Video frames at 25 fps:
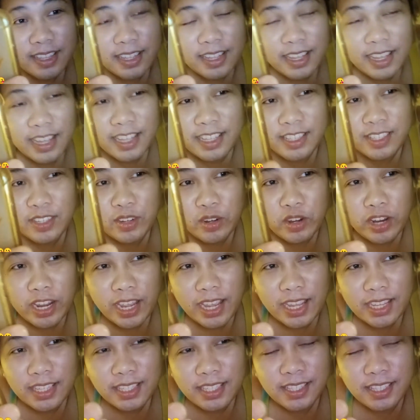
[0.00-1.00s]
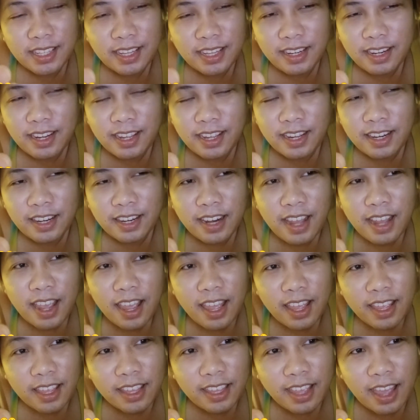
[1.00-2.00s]
here's Chris and then
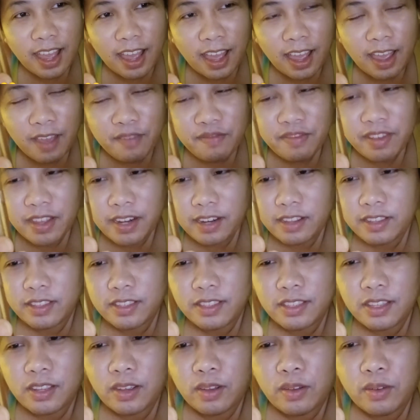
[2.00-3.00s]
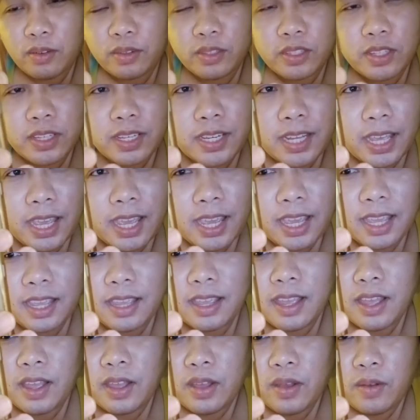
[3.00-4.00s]
yeah Venus. So today
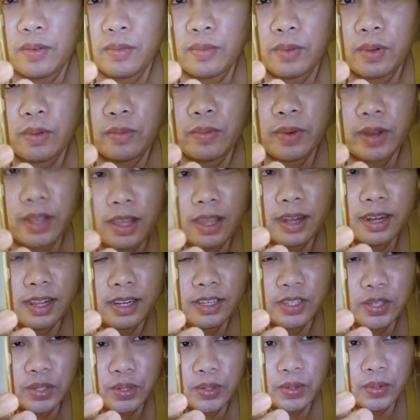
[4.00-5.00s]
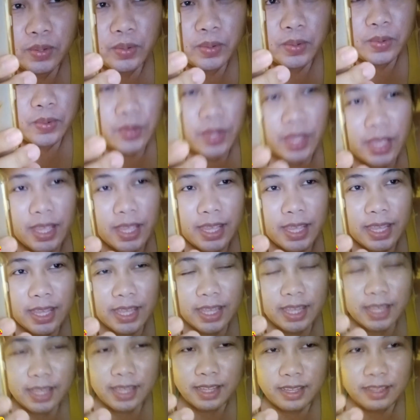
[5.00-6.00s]
what we're gonna do
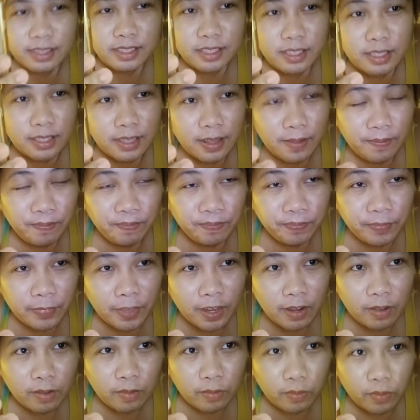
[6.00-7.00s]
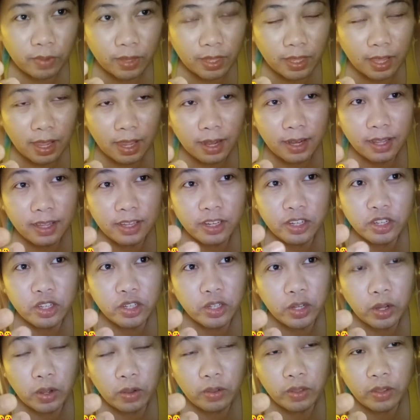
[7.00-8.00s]
is we're gonna
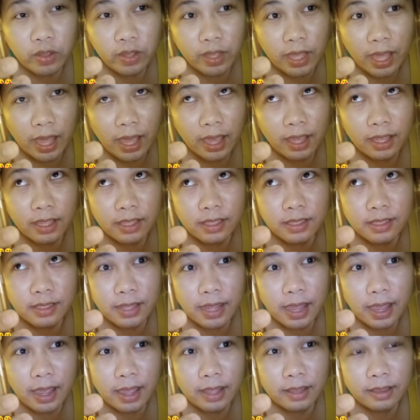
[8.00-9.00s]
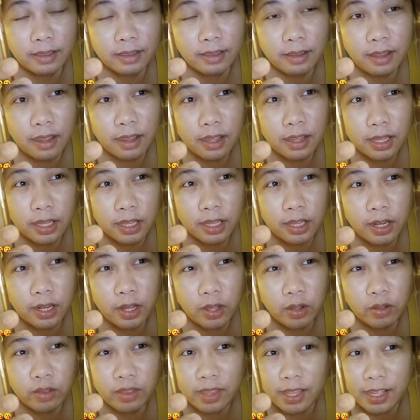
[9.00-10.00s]
show you guys that you
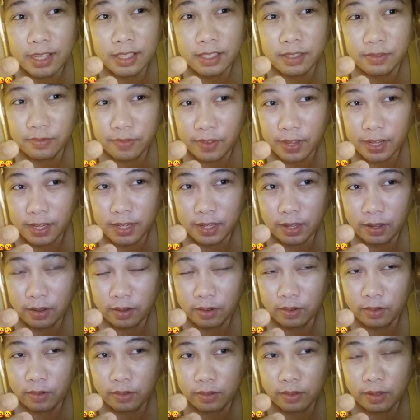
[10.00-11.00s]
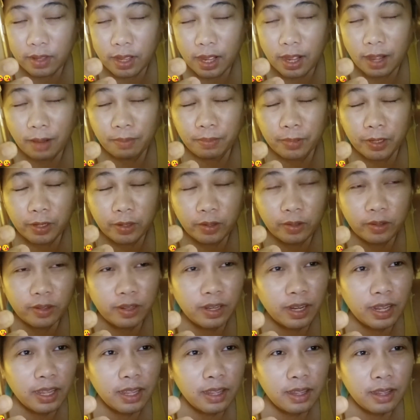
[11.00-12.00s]
know this video
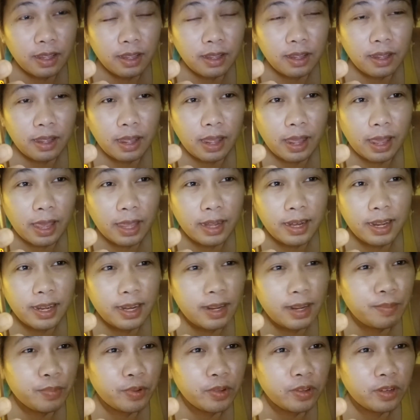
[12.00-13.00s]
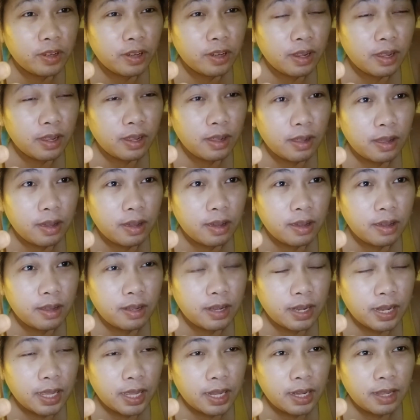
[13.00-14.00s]
upload I didn't put
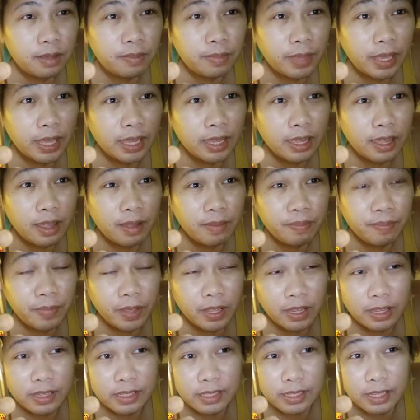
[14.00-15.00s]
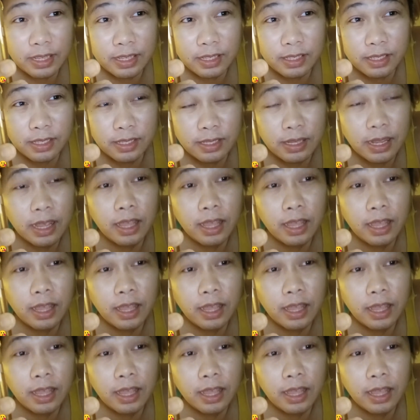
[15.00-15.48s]
on any makeup because it's